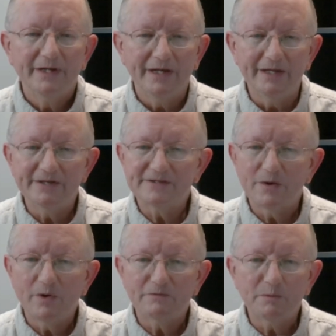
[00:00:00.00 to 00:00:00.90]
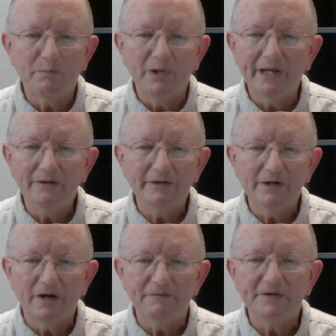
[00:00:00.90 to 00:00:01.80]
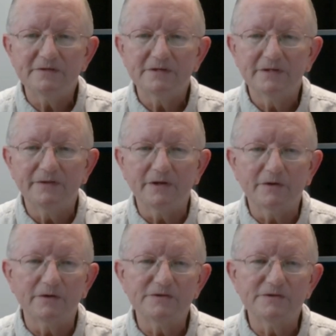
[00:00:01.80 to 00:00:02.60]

It is, however, blatantly obvious that the current